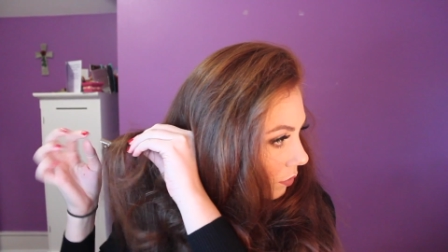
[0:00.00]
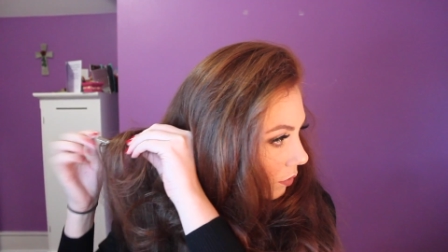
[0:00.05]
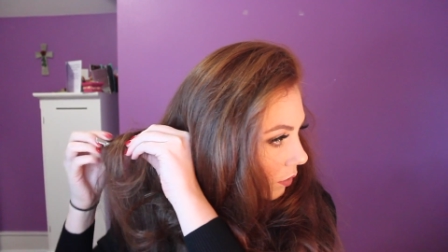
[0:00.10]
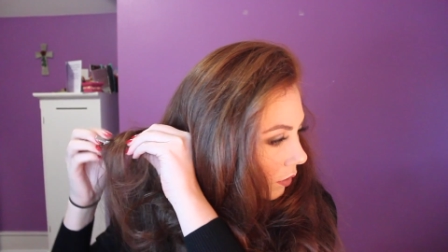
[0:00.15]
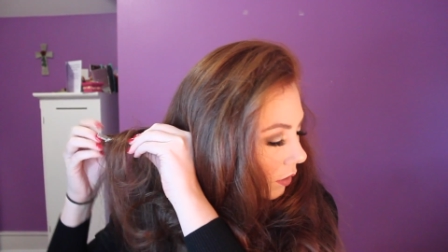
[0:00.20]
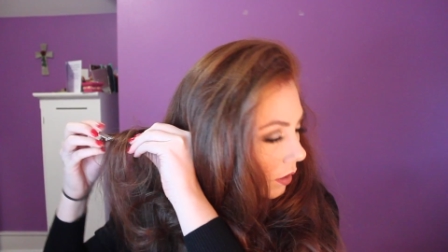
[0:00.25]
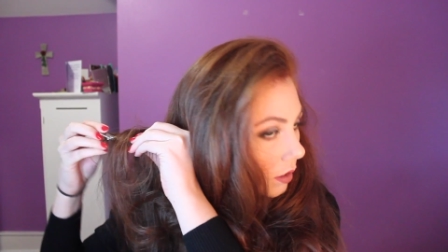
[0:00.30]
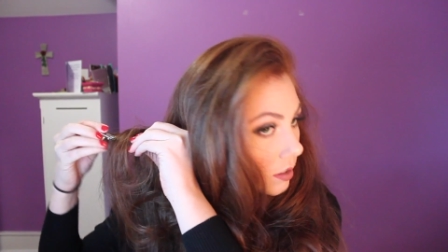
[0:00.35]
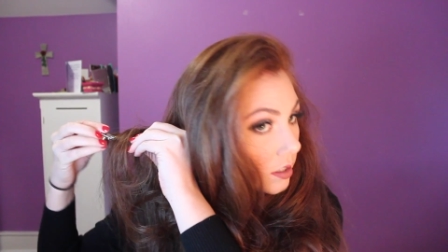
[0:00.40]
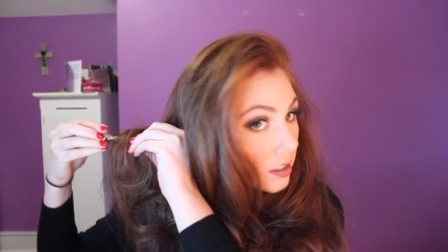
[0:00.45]

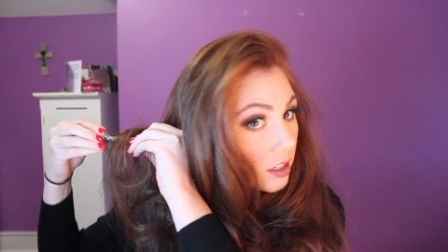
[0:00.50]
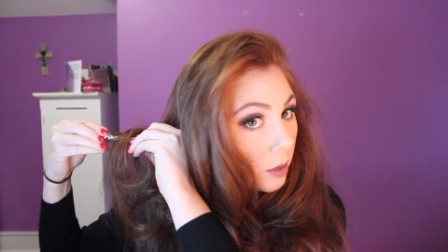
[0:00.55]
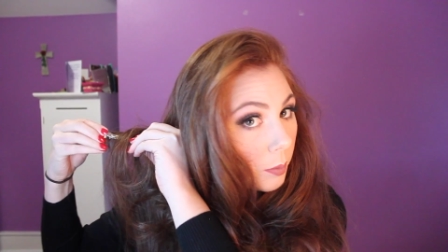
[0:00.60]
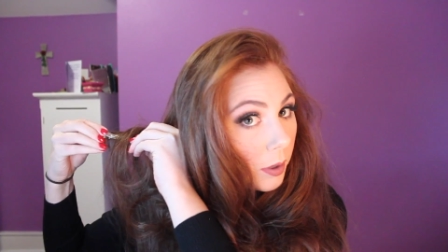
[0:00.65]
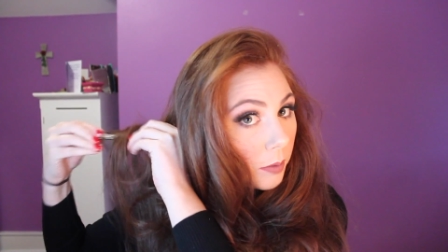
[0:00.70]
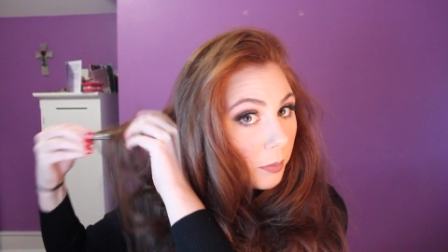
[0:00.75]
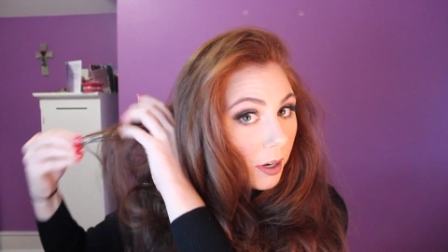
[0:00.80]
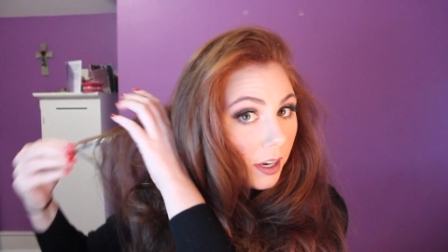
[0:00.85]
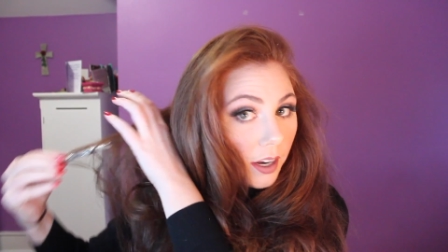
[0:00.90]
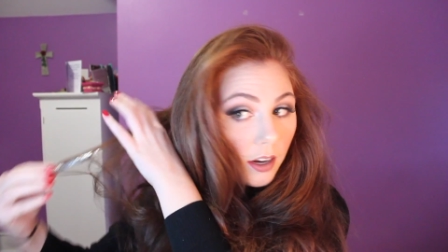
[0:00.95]
This is how big
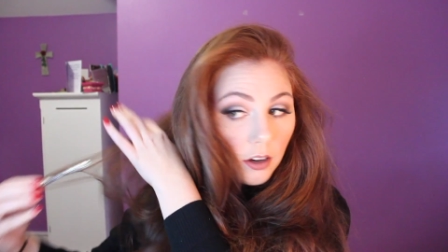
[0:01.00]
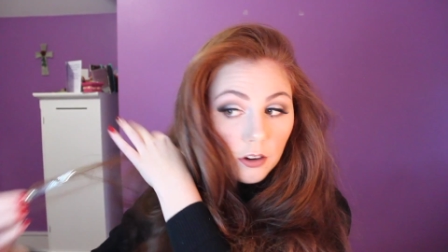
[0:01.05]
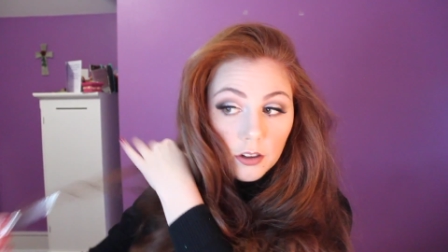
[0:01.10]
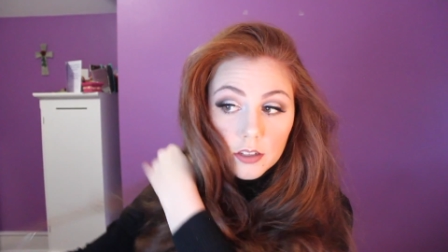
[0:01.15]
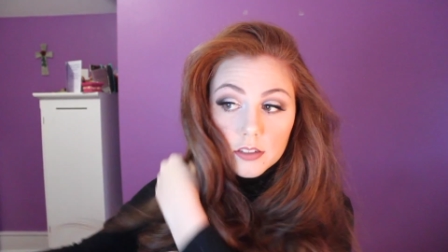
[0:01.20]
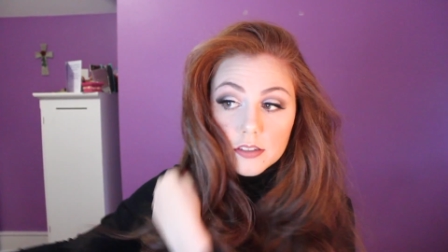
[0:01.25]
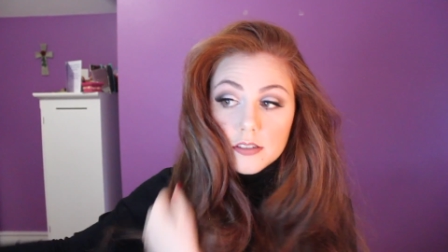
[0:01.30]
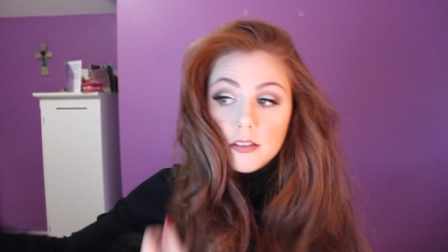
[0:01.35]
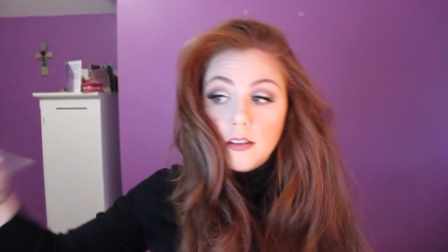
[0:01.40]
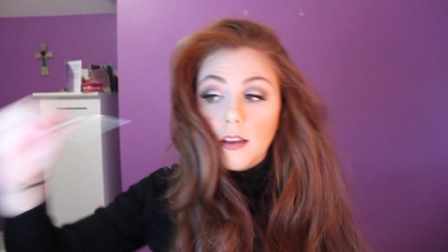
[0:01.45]
my hair
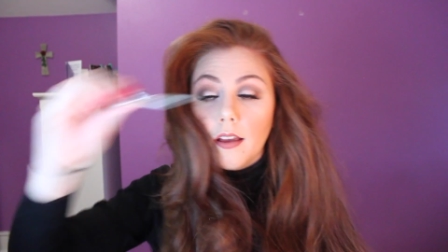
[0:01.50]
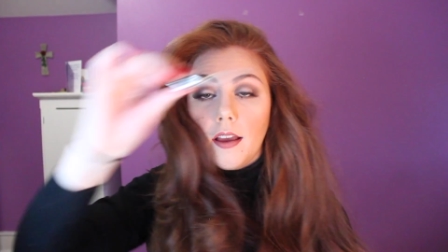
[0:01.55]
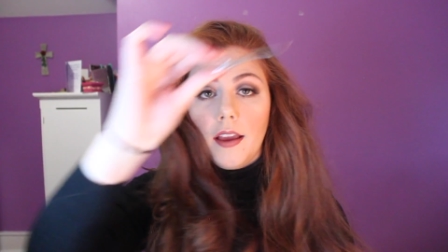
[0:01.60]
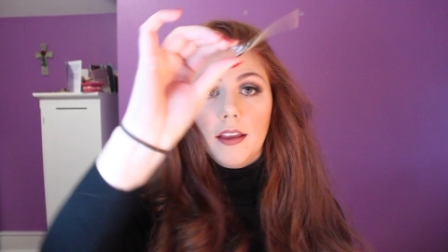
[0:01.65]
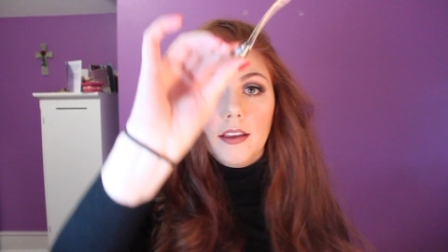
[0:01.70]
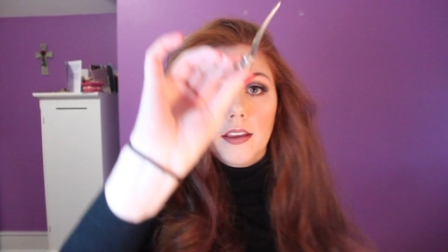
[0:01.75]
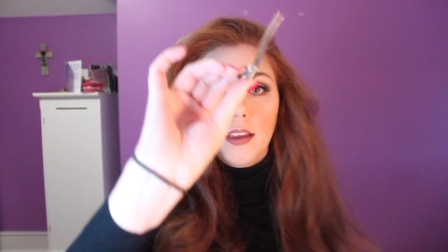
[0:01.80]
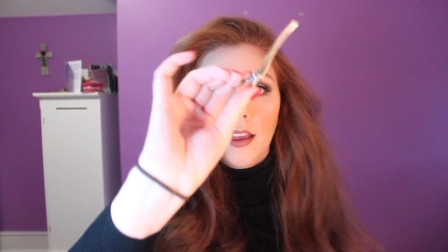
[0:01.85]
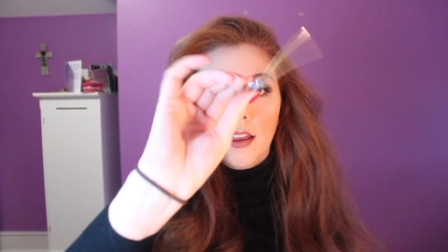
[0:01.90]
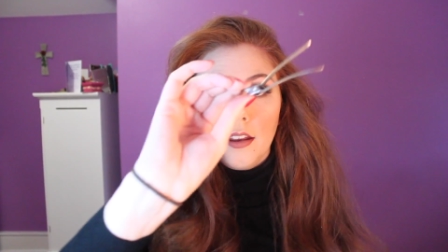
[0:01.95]
is. I
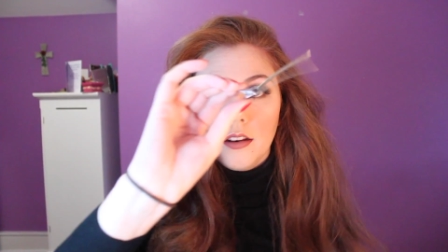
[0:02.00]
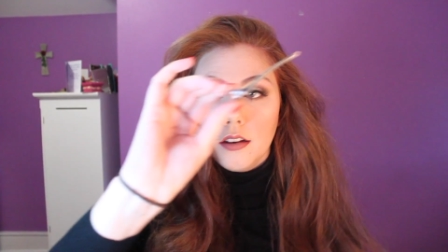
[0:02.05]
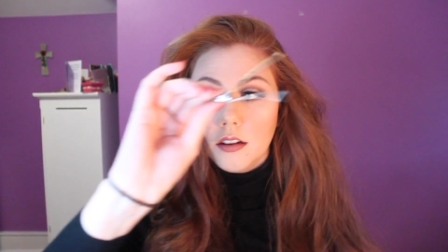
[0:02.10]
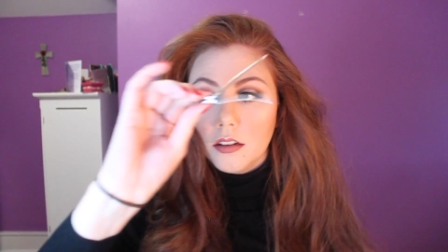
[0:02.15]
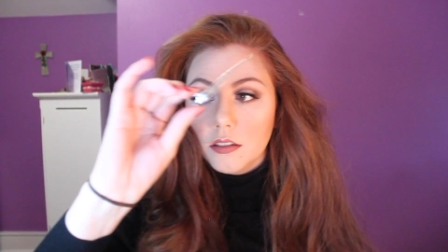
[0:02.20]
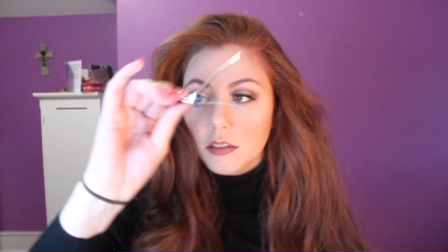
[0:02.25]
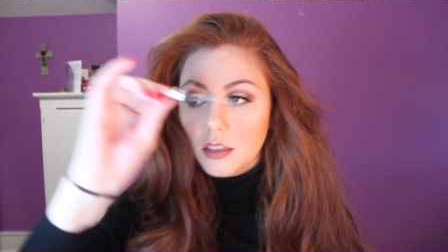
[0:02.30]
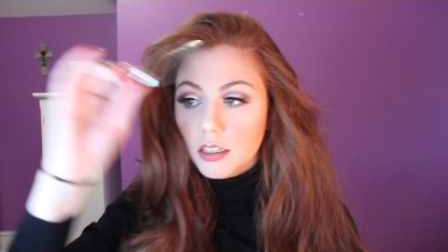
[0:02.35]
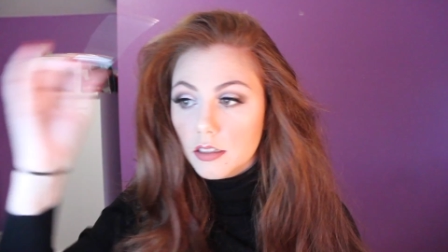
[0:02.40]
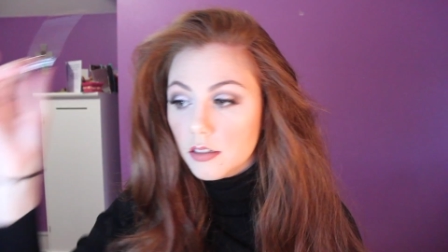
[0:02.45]
get
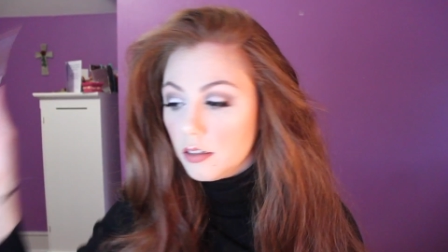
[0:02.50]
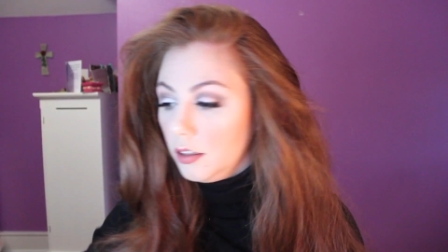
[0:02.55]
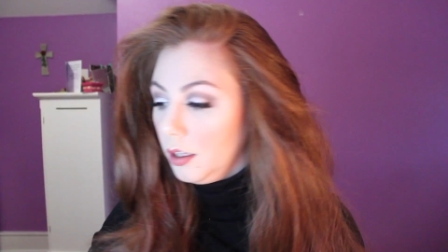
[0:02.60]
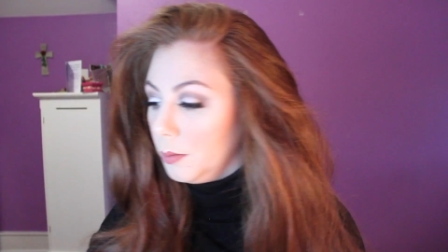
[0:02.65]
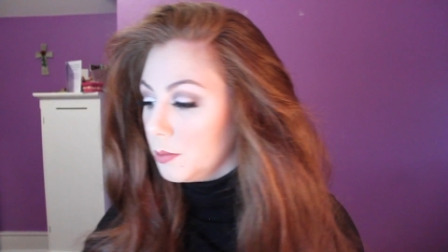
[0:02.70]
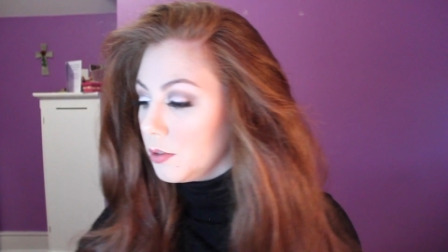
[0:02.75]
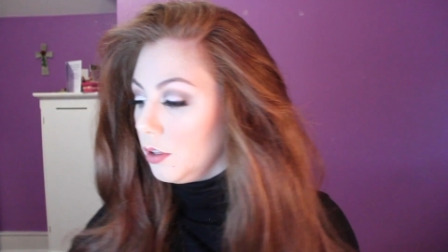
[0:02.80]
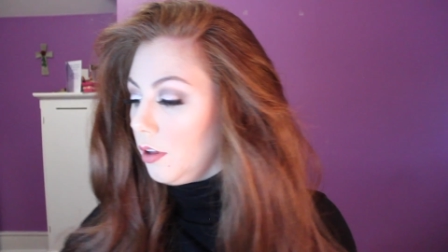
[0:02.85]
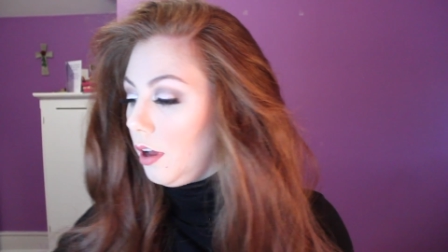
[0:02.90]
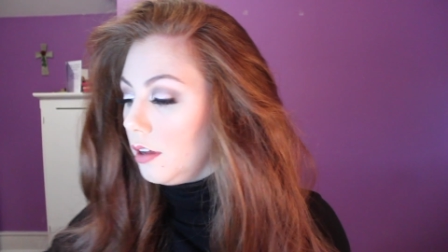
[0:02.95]
these
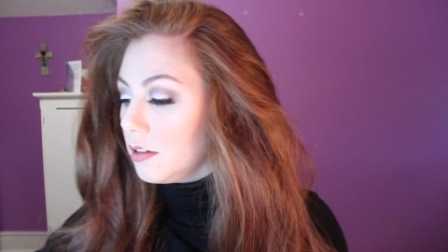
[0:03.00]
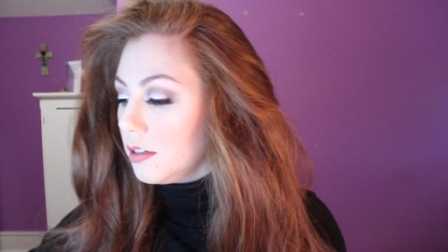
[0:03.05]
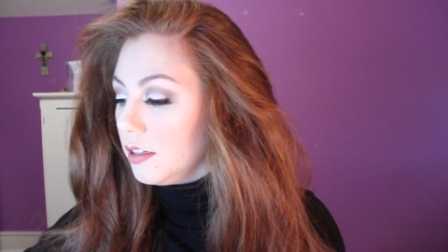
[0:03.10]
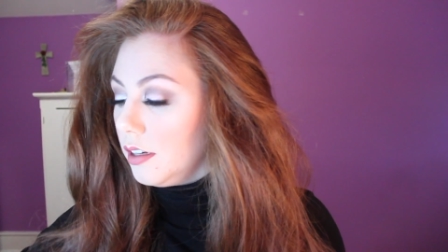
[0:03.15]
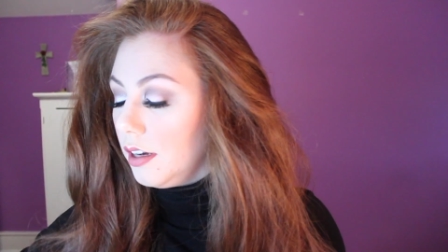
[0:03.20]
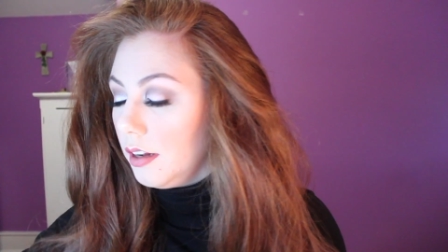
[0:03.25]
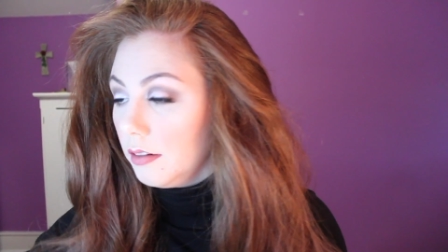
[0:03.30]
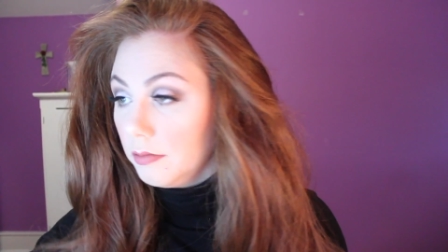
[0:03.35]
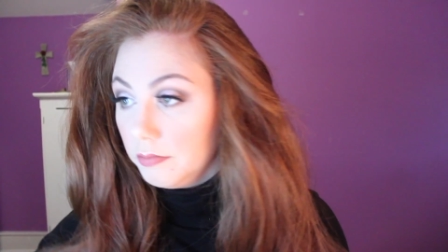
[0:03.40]
clips lost in it.